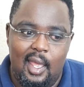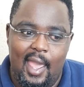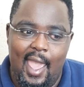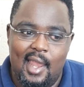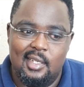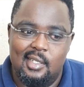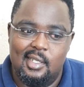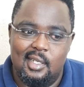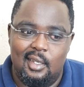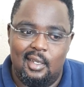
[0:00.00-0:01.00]

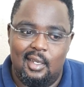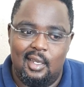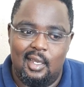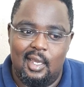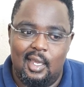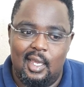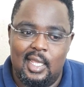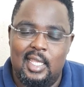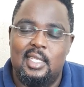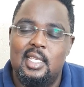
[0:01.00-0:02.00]
And
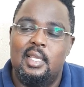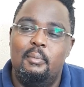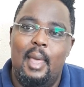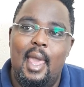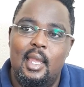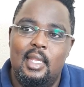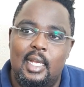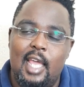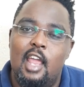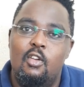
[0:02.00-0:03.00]
this is a man
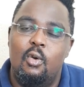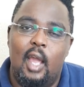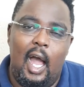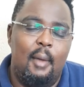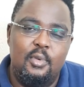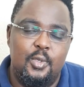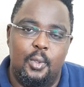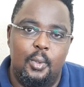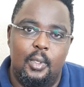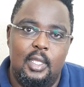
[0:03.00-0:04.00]
that I look up
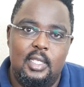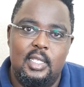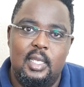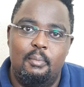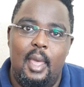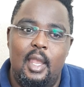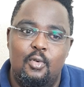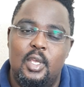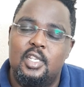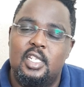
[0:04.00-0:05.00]
to. This is a man
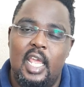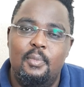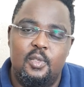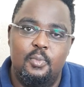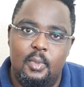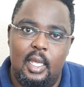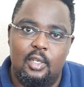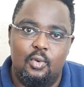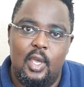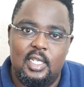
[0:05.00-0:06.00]
who has shaped
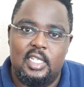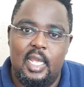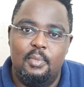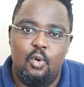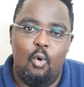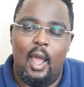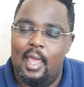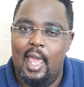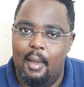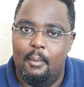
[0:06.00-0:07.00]
who I
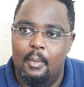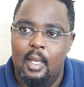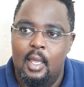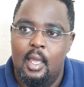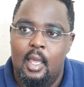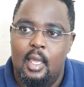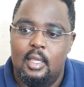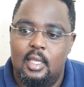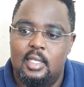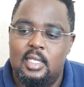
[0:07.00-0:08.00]
am.
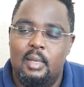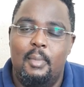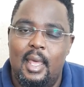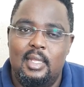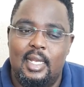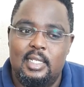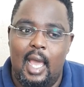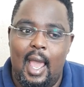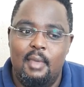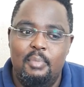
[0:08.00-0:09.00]
This is a man that
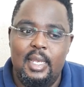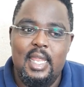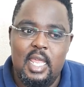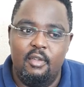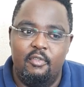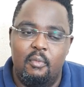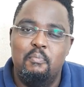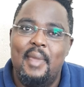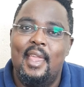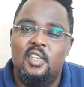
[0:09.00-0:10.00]
I believe
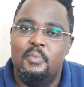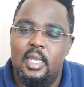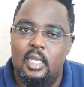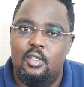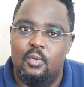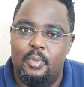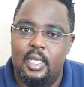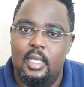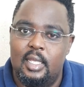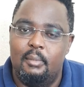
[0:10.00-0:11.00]
made me to
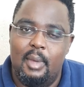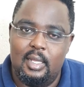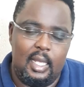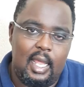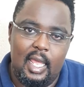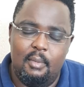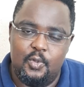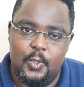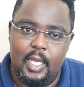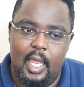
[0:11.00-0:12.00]
be the man that I am
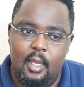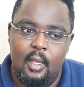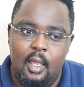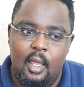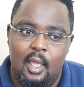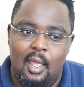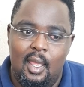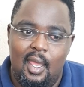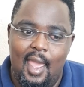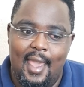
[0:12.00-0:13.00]
today.
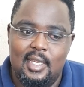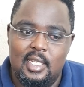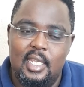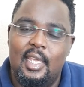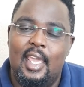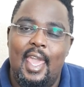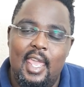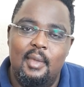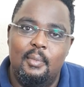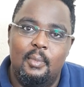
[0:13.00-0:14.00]
And he
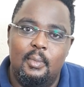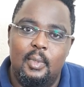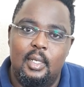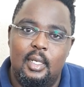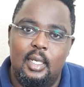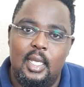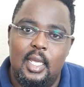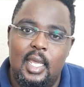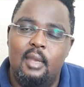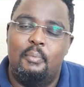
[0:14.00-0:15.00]
came
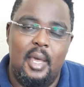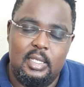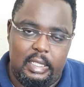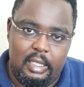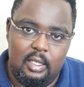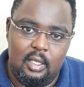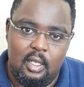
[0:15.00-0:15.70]
in person